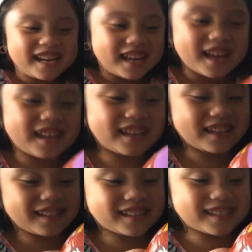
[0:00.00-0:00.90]
have
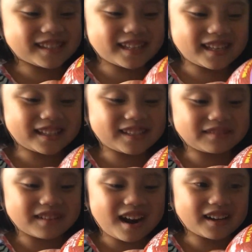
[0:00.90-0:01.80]
there? It's it's
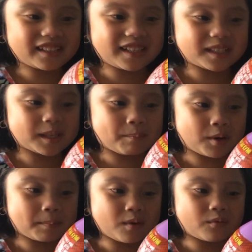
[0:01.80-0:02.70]
Ryan. It's the
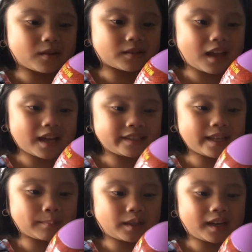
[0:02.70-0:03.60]
purple one. Last
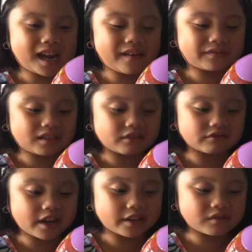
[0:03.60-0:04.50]
time they have
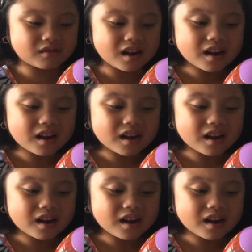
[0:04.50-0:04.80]
the red one.